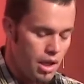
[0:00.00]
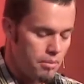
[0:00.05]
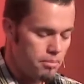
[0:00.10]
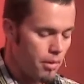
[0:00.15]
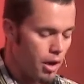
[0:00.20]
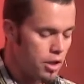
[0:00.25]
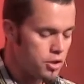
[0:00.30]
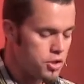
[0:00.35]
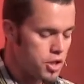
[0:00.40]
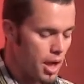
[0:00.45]

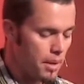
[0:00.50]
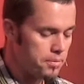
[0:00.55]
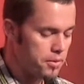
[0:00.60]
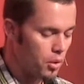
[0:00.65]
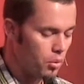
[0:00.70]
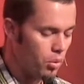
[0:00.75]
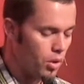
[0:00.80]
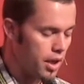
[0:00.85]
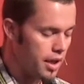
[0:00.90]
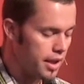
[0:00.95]
Mark
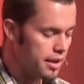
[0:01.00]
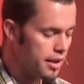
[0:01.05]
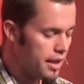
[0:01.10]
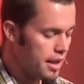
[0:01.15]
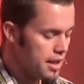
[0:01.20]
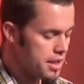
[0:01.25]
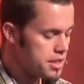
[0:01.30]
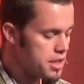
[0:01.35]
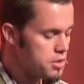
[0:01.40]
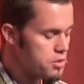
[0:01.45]
chapter 1.
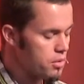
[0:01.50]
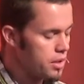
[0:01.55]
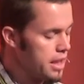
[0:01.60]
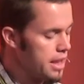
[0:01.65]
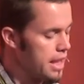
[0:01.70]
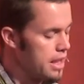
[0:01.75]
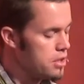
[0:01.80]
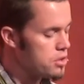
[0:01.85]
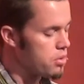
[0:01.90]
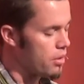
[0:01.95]
This is
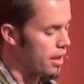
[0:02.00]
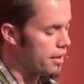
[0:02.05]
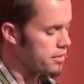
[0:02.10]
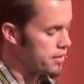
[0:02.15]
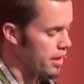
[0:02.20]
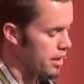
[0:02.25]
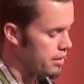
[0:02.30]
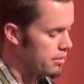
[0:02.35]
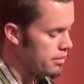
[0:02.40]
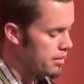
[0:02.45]
really
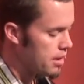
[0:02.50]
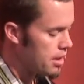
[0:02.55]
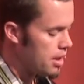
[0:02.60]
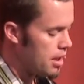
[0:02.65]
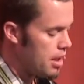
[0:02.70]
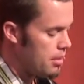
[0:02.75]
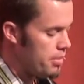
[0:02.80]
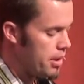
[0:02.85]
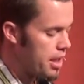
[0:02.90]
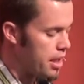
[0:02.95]
interesting
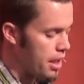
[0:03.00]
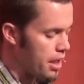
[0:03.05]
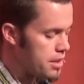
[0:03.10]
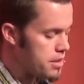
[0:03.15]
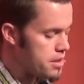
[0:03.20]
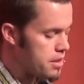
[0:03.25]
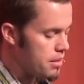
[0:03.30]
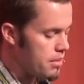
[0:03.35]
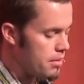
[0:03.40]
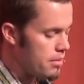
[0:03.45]

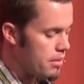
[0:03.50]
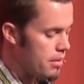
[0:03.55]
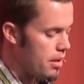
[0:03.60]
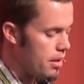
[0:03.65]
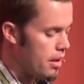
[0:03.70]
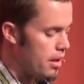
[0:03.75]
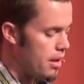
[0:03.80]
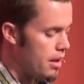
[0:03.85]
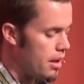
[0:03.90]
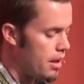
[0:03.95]
because
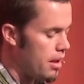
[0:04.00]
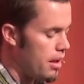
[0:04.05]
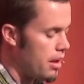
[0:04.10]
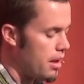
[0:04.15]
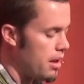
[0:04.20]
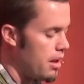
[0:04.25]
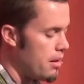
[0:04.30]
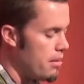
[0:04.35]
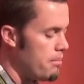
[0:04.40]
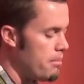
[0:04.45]

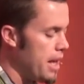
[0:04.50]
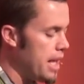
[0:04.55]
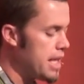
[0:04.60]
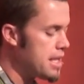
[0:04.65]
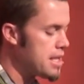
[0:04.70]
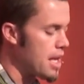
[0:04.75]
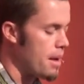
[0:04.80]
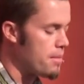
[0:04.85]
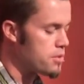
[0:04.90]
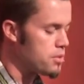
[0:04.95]
many
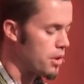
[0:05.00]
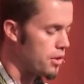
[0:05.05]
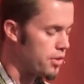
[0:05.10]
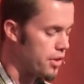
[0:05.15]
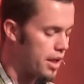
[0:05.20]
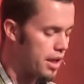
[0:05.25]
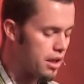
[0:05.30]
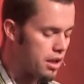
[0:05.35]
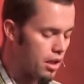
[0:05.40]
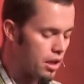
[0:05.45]
times we
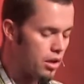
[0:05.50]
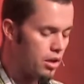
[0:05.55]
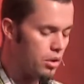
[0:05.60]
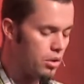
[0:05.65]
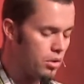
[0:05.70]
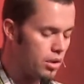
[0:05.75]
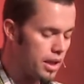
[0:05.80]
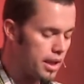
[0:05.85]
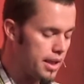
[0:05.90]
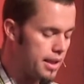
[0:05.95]
think,
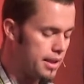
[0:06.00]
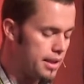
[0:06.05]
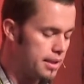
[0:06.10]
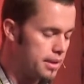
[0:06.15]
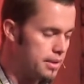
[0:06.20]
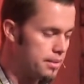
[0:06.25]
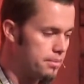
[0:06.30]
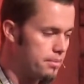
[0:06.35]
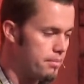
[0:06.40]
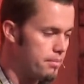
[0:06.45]
oh,
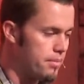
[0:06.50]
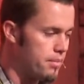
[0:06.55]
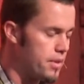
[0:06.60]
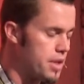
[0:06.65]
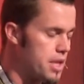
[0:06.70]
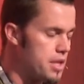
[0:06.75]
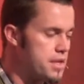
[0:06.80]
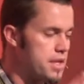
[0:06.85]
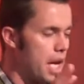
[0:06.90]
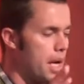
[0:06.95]
uh,
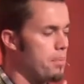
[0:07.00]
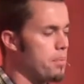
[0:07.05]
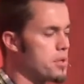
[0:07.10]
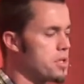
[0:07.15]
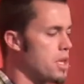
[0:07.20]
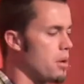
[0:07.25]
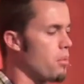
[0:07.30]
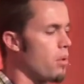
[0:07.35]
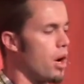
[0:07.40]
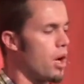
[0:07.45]
the disciples,
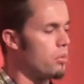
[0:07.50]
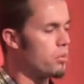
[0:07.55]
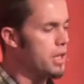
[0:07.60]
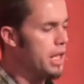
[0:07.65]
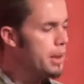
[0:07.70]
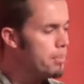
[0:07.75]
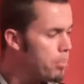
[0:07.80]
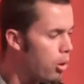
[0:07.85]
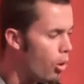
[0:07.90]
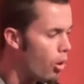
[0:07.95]
they were all
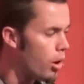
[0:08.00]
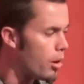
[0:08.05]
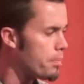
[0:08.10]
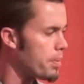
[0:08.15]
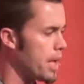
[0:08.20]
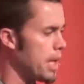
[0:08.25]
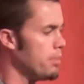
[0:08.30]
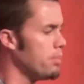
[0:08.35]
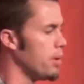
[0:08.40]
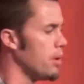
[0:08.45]
really poor
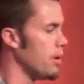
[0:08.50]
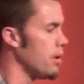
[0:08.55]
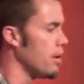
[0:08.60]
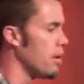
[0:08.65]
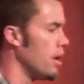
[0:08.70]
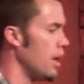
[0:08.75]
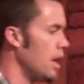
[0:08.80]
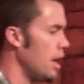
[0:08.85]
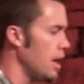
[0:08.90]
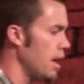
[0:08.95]

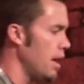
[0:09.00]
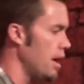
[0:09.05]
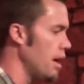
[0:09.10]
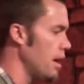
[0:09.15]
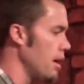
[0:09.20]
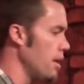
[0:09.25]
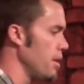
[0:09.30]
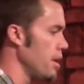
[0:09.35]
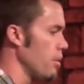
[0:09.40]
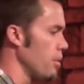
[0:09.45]
people.
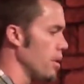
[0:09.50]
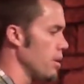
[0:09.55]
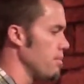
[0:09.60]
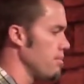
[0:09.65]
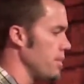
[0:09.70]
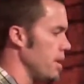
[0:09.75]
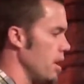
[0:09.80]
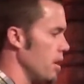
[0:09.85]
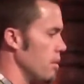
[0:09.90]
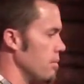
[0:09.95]
Uh, they were,
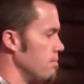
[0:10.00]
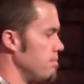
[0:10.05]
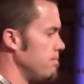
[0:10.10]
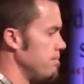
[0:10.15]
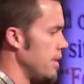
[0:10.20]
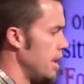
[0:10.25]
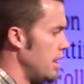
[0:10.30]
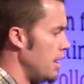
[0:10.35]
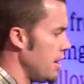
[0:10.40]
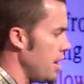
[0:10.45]
you know,
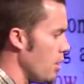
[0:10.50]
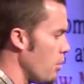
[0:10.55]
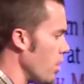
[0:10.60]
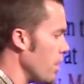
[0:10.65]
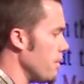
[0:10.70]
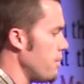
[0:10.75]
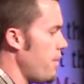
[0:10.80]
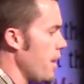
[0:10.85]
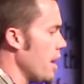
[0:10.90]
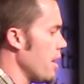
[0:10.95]
they
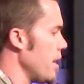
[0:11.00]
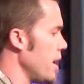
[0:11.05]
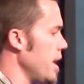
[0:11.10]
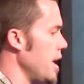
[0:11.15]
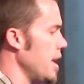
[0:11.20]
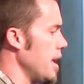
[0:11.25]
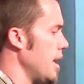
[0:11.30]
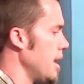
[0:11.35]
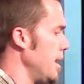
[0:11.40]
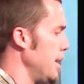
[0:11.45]
weren't
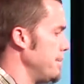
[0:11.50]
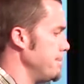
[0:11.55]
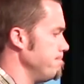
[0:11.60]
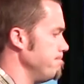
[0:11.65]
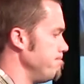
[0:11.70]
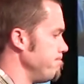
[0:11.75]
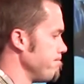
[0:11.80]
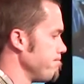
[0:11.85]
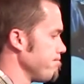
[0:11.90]
very, um,